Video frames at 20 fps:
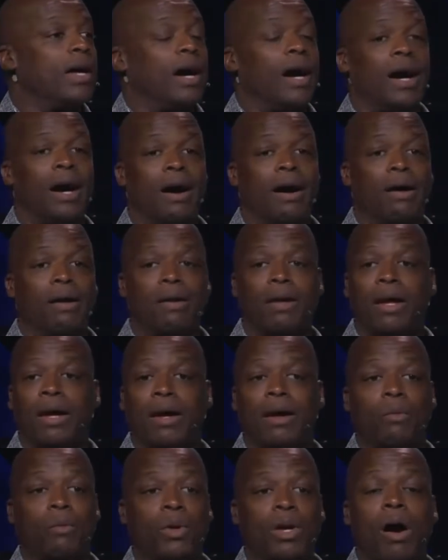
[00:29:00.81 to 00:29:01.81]
uh,
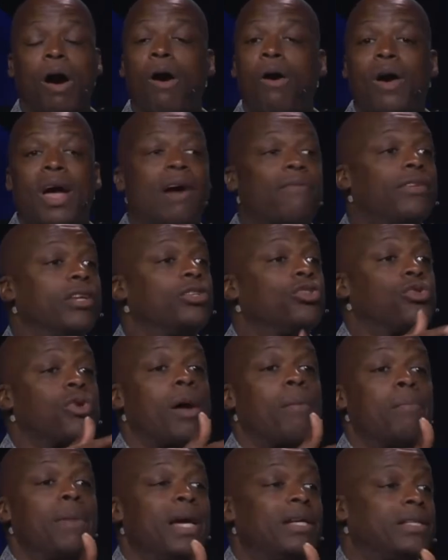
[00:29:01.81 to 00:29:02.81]
uh, we all have the
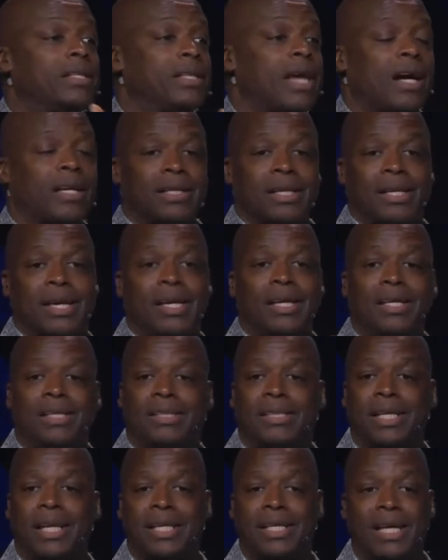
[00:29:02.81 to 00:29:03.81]
drum major. Dr. King
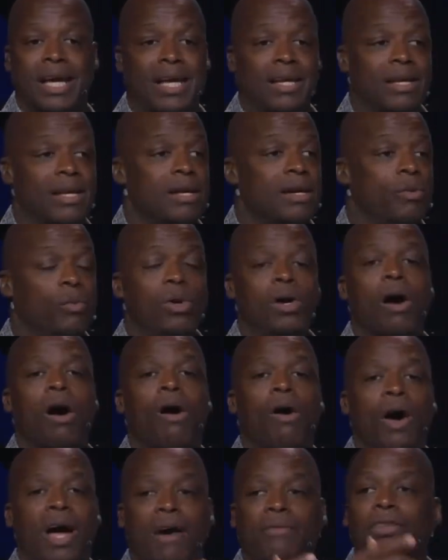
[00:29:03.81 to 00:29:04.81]
said that. We
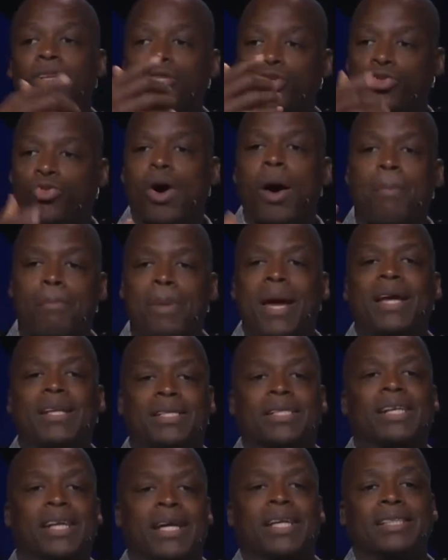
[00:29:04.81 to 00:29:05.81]
all have the drum
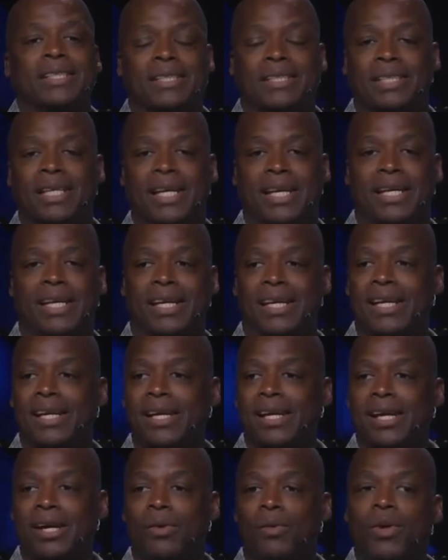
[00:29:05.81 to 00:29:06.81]
major instinct.
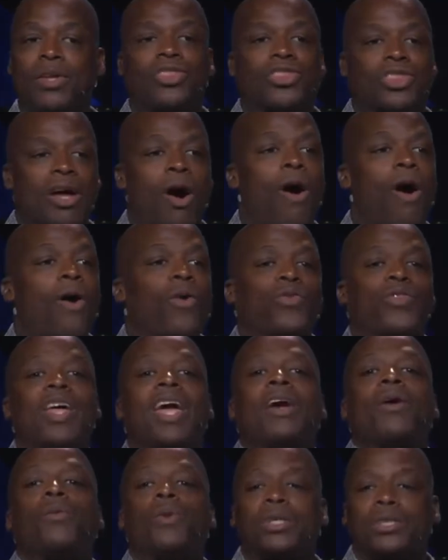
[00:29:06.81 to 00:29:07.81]
We all
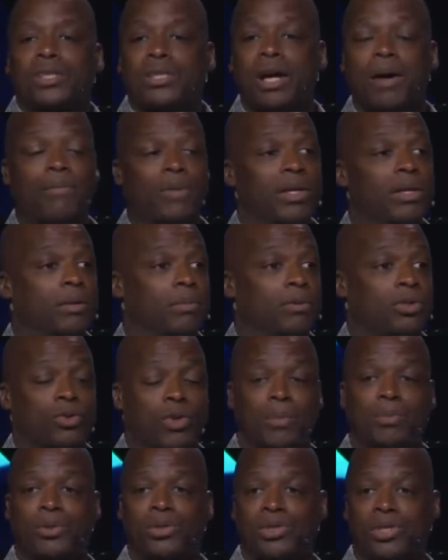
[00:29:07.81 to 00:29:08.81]
think we're something. The
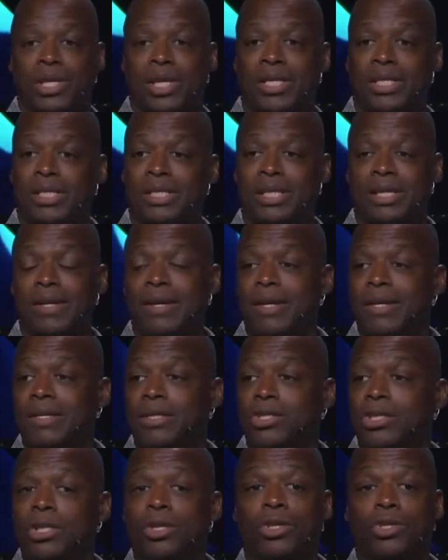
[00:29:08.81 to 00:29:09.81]
scripture says,
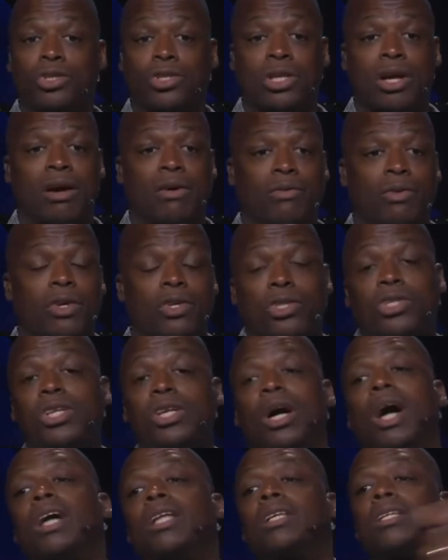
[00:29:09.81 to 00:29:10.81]
see yourself,
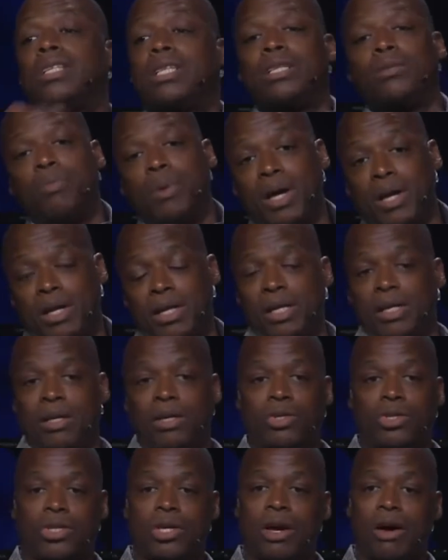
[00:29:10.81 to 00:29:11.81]
see others as better than
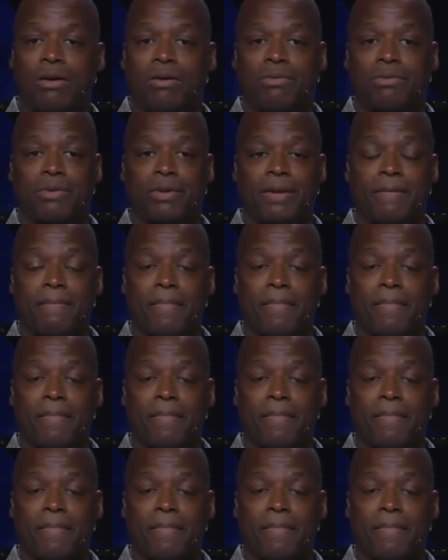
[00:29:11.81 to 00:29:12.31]
yourself.